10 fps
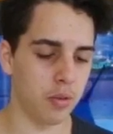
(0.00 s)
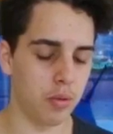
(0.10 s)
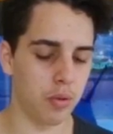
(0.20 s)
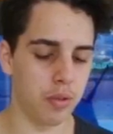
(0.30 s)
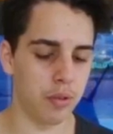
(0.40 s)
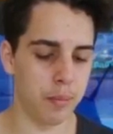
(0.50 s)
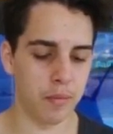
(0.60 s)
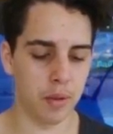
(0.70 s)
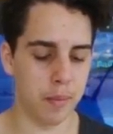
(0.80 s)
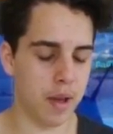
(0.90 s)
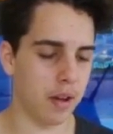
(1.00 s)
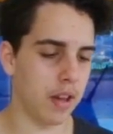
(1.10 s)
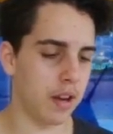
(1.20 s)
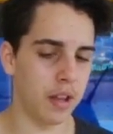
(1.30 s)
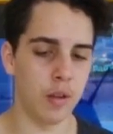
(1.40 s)
or the mount
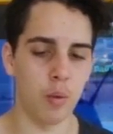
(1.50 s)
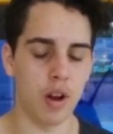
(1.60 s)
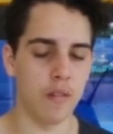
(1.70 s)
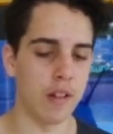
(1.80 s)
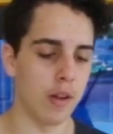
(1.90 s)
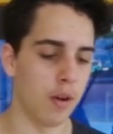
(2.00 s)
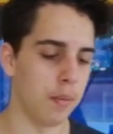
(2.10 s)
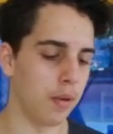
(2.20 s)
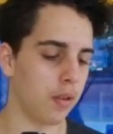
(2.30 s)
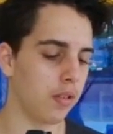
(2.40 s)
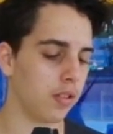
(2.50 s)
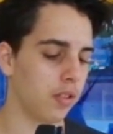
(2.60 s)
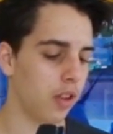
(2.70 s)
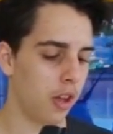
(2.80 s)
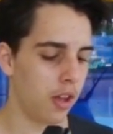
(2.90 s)
getting in the way of the line, because